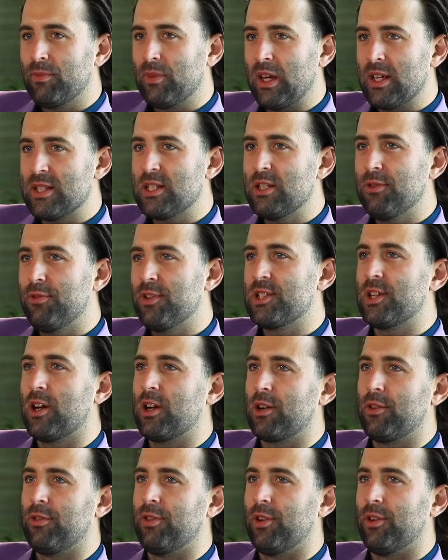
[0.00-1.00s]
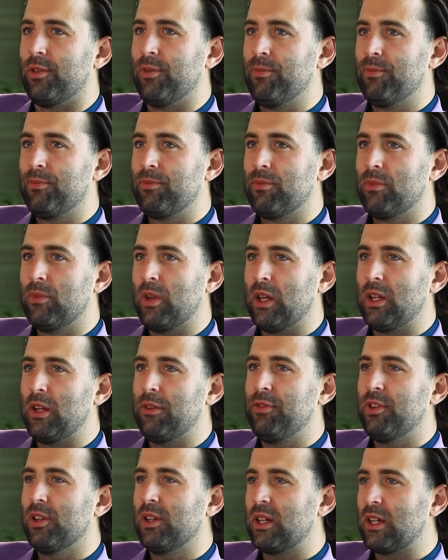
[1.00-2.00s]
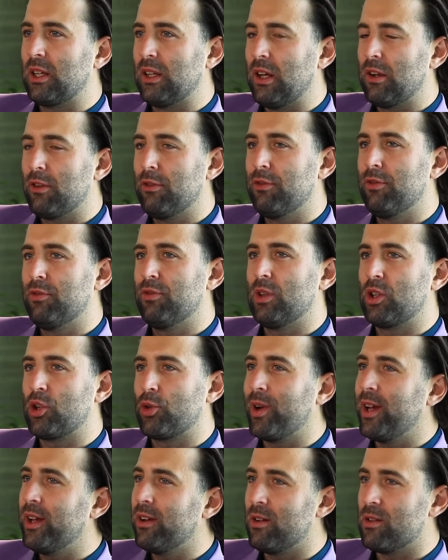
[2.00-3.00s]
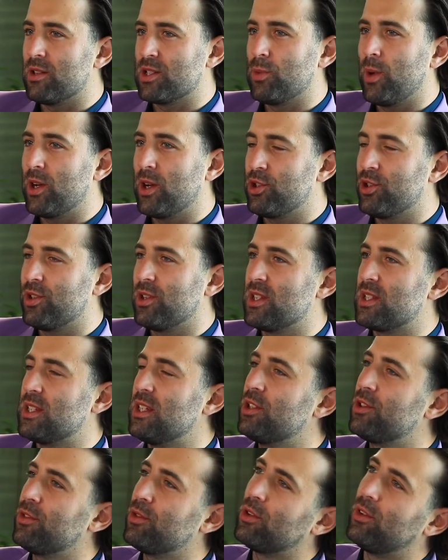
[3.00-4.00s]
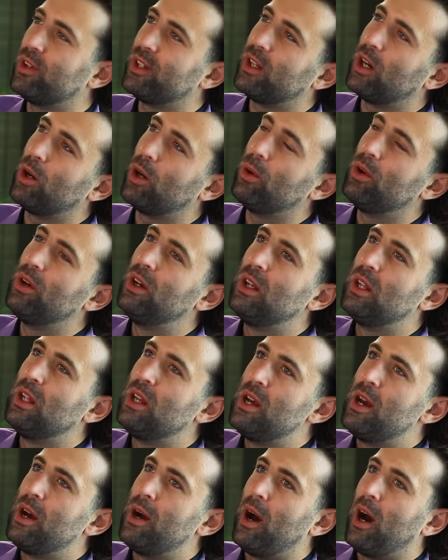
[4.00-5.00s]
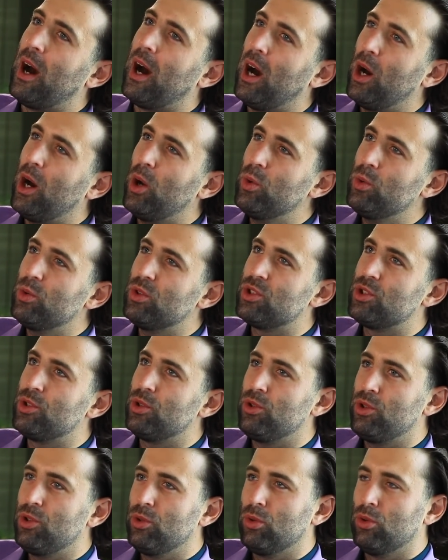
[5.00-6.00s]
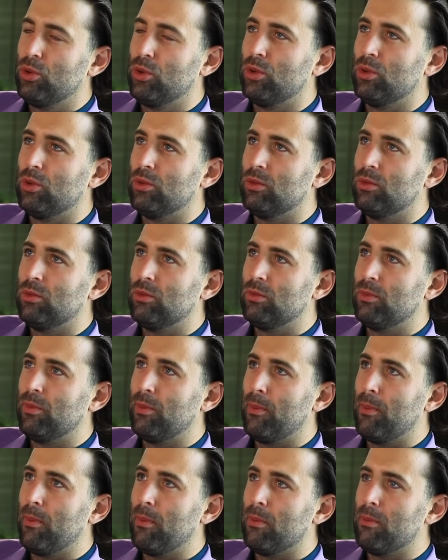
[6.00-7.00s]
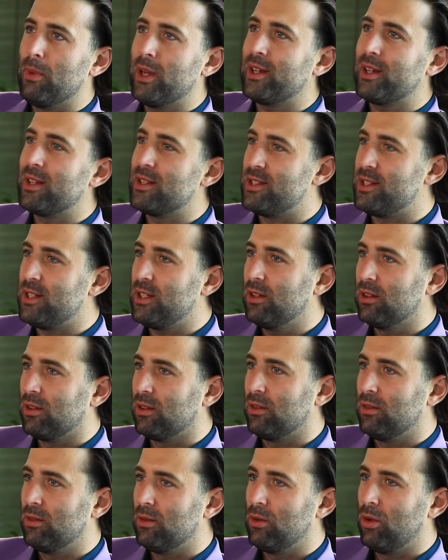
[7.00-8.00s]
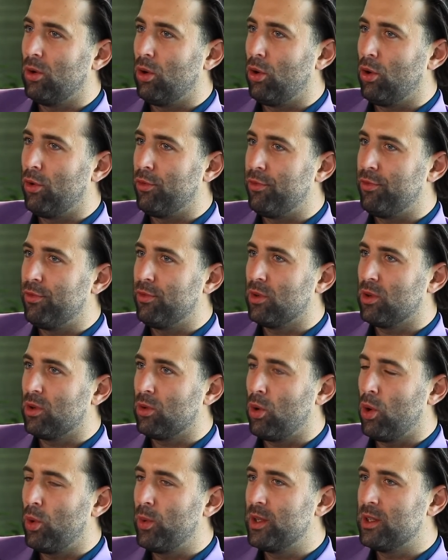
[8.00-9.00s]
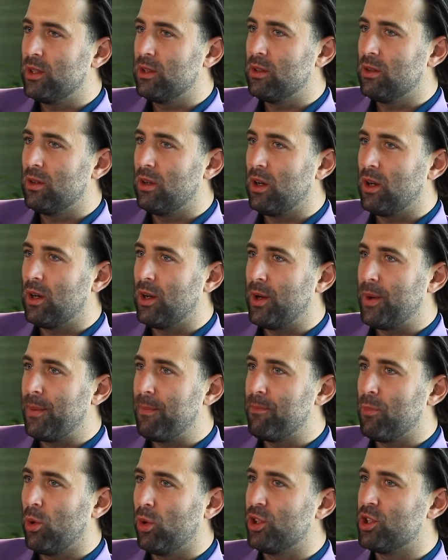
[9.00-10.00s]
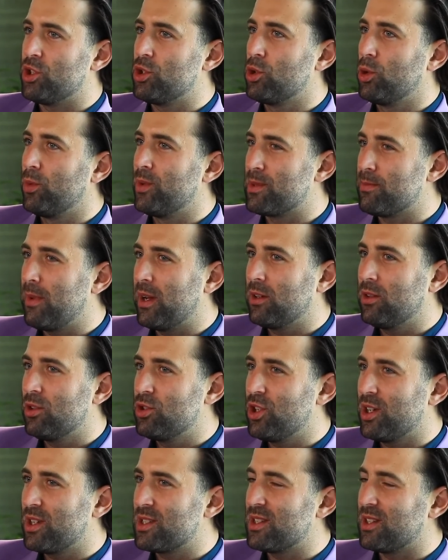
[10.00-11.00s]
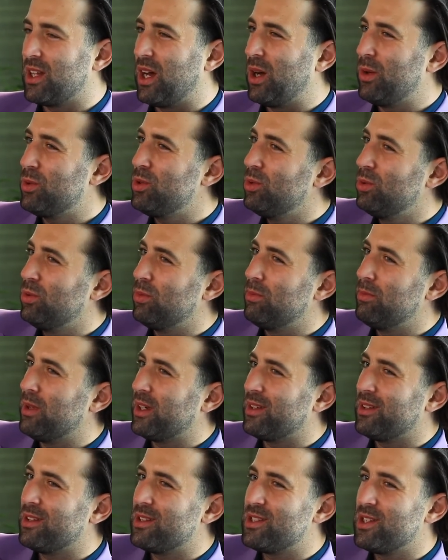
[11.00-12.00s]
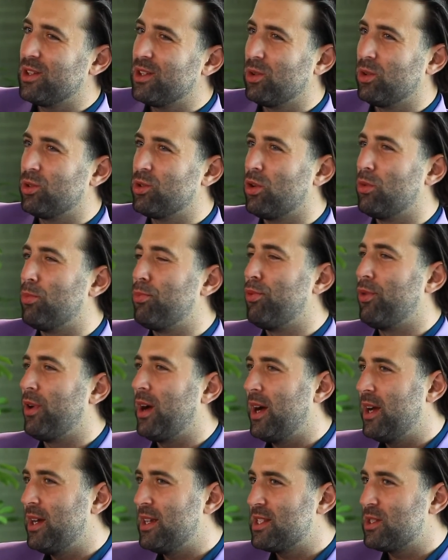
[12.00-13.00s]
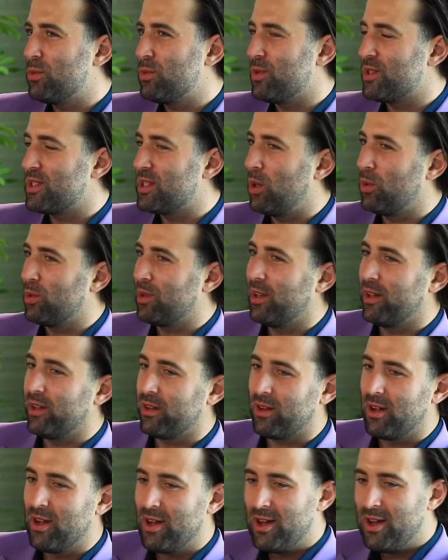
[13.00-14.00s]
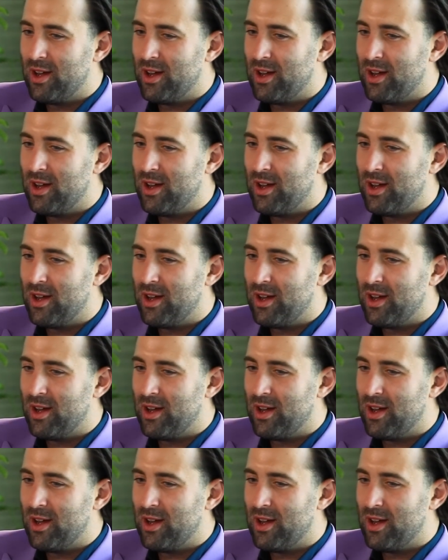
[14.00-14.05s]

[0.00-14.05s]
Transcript: as the photographer, and I feel like a lot of creators watching this interview right now, how do you make a deal of going um, on a tour with Michael Jackson? How you making a deal on your price without like